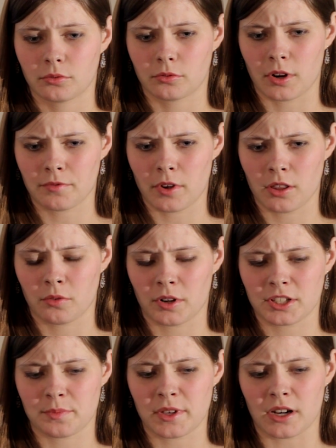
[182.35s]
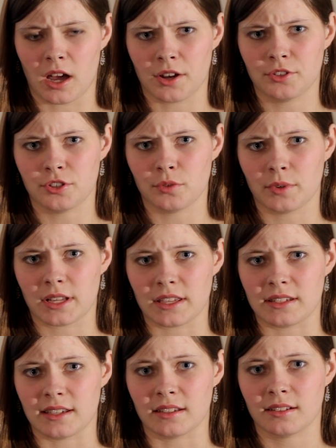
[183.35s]
Grandfather wants me to undo what he
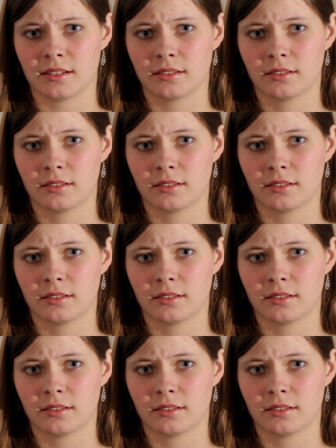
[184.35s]
did,